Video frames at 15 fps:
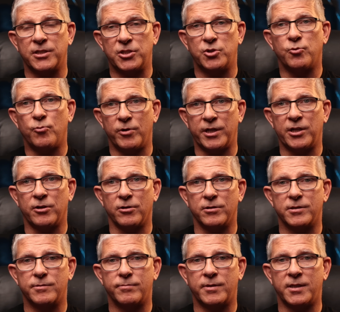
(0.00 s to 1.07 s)
to 20
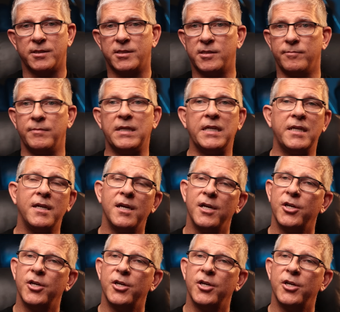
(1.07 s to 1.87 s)
hertz, because to me,